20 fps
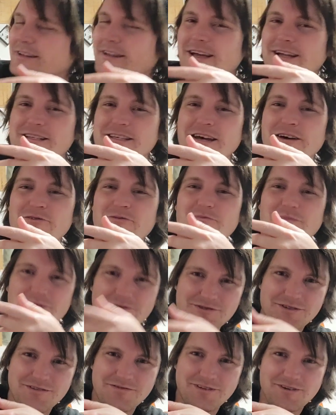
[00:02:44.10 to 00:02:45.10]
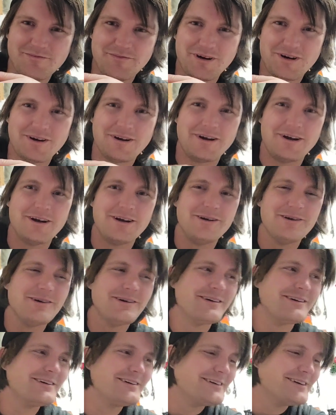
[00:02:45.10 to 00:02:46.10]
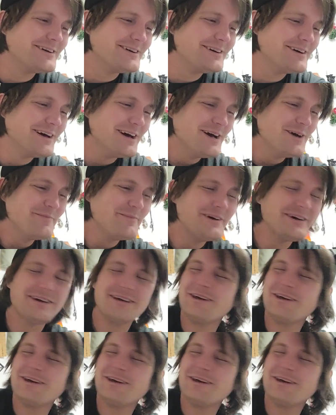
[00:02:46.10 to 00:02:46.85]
and that's how most of them are. But